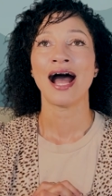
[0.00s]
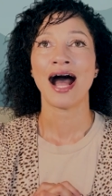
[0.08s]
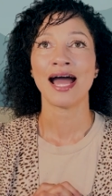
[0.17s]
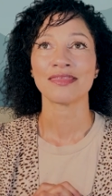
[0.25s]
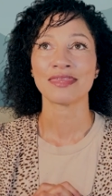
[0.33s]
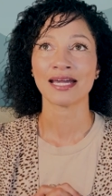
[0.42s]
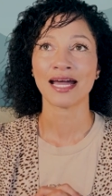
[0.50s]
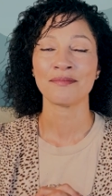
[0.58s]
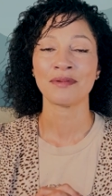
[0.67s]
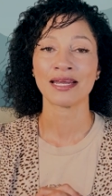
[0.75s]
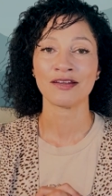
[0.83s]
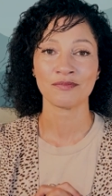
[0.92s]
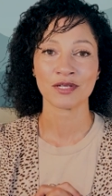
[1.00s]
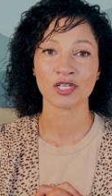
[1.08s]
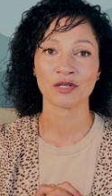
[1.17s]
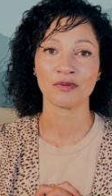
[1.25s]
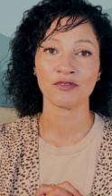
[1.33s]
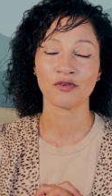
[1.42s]
I think I might have
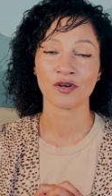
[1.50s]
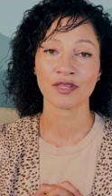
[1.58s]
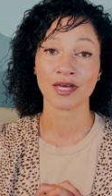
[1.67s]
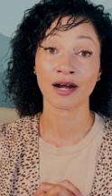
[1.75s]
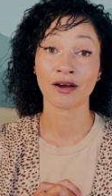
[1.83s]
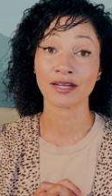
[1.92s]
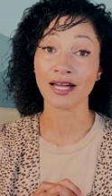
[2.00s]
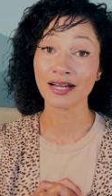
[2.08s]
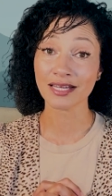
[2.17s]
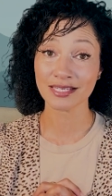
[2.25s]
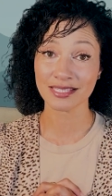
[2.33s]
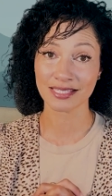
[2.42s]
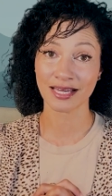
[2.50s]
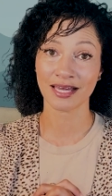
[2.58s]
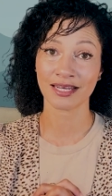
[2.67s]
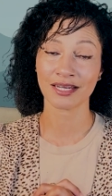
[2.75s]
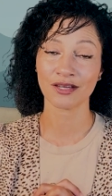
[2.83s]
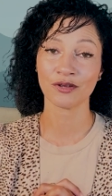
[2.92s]
mentioned before that our youngest
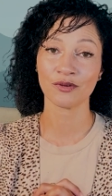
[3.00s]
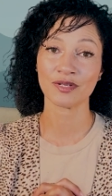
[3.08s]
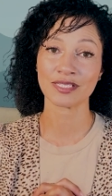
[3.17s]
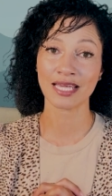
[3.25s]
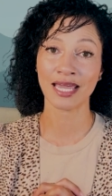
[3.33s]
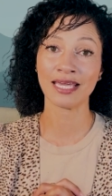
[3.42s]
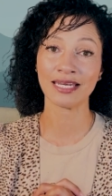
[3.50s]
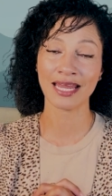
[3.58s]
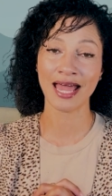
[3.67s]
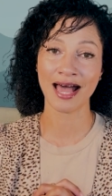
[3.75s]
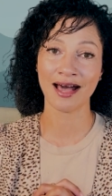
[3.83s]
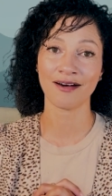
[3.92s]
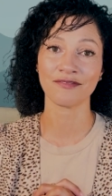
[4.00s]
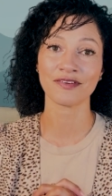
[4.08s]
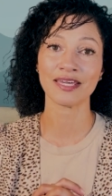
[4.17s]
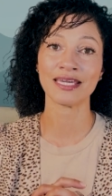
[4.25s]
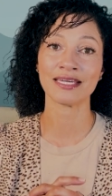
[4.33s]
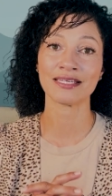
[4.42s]
son, who is eight and a half,
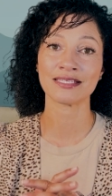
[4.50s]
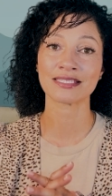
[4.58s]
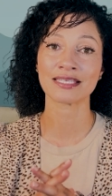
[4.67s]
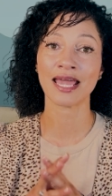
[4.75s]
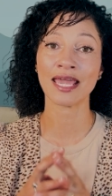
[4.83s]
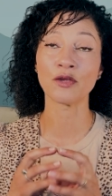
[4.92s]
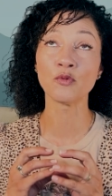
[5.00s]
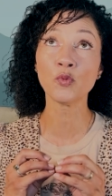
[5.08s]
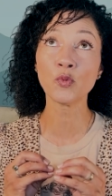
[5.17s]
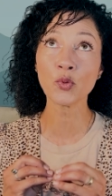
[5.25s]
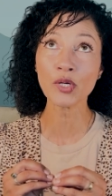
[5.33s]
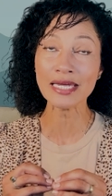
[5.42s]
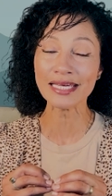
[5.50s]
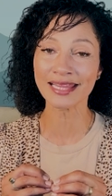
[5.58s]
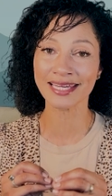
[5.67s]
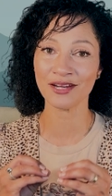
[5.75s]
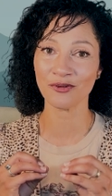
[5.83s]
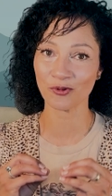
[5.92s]
is a
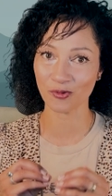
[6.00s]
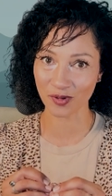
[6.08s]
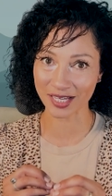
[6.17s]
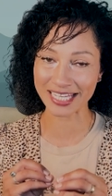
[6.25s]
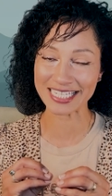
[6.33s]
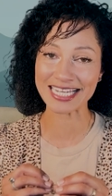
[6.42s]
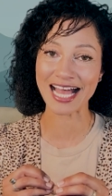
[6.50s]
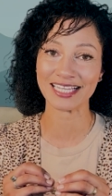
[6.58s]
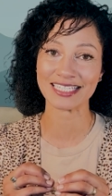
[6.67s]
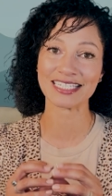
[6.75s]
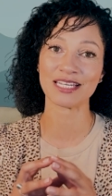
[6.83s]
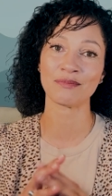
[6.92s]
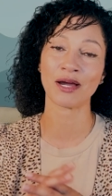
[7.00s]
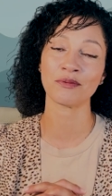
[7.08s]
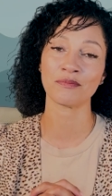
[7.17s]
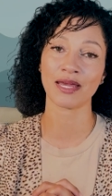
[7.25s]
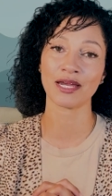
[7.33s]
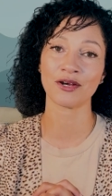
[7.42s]
really, really talented
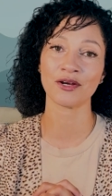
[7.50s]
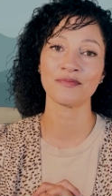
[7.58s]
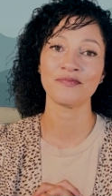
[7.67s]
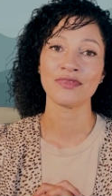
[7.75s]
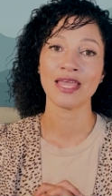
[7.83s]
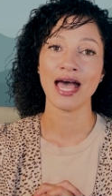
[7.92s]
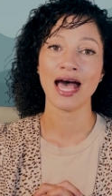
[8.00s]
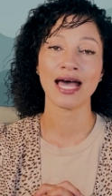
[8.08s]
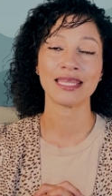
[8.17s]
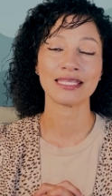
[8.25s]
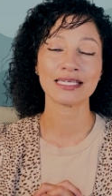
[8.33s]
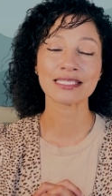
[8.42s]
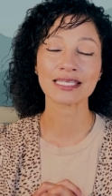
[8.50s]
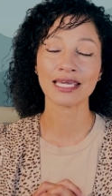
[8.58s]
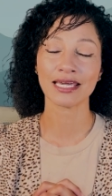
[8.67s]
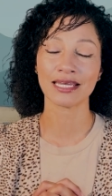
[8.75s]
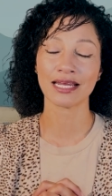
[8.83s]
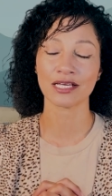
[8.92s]
mountain biker. And this
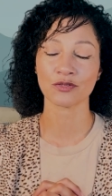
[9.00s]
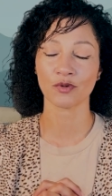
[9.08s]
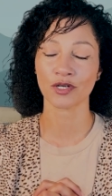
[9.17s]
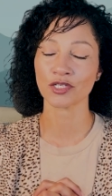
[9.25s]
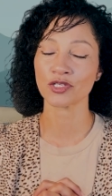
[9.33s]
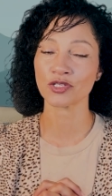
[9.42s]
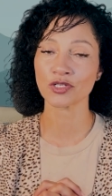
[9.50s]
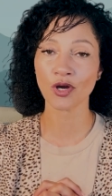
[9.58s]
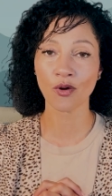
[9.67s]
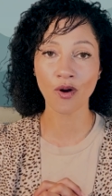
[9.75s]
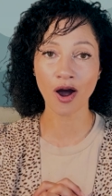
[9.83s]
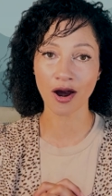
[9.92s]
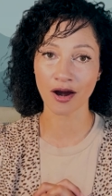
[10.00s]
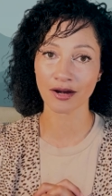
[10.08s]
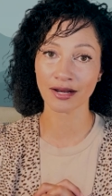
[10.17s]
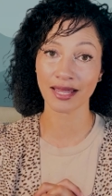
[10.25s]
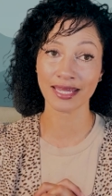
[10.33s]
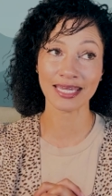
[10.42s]
kid has worked so
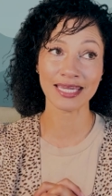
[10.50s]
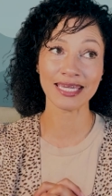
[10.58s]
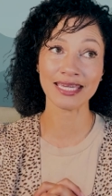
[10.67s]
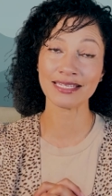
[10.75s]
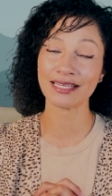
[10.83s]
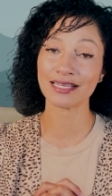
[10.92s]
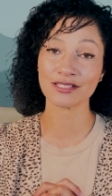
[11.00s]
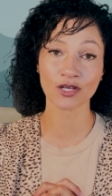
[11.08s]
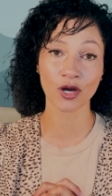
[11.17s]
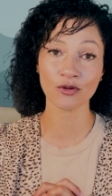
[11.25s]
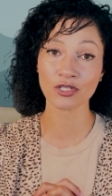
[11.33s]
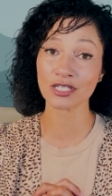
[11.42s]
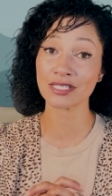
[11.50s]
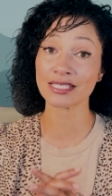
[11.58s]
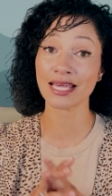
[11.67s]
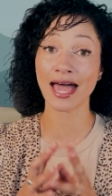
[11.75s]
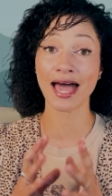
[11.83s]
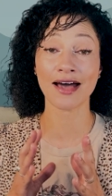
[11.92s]
hard. He his coaches
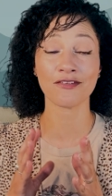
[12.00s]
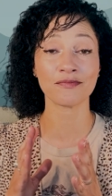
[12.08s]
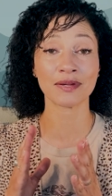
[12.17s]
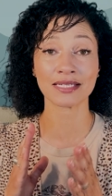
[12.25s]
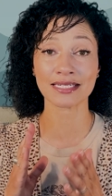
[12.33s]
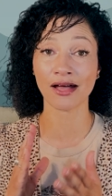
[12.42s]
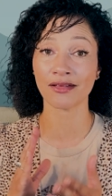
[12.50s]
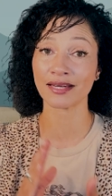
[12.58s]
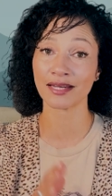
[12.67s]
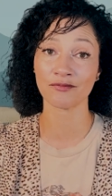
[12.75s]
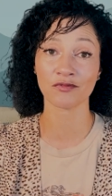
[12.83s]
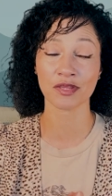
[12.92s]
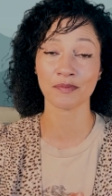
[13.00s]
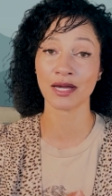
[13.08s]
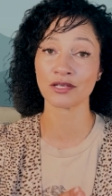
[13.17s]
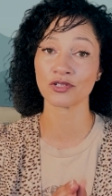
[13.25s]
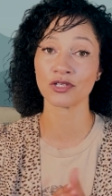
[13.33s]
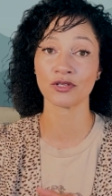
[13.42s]
have been telling him for the
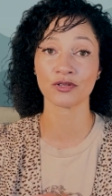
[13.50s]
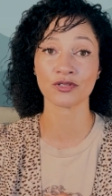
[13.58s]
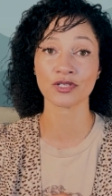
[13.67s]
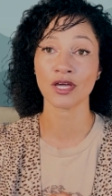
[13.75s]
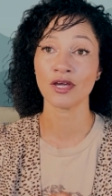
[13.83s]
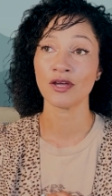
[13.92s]
past two years,